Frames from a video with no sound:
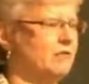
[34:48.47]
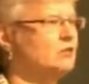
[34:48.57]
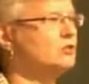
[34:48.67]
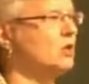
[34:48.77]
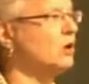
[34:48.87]

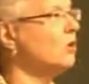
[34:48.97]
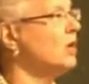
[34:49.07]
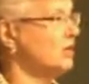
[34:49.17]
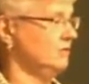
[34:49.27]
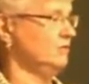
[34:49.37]
And so
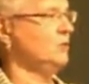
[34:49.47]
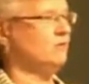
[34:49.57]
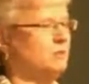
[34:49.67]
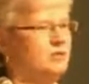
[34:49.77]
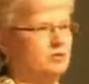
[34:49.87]
if you have
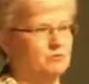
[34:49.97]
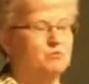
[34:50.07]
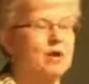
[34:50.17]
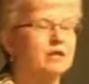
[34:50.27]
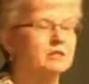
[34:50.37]
a bunch of
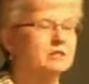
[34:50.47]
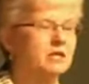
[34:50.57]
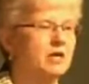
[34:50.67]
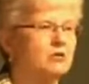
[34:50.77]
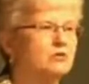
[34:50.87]
product
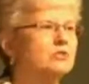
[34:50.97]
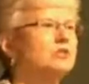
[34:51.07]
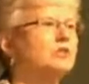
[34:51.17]
designers,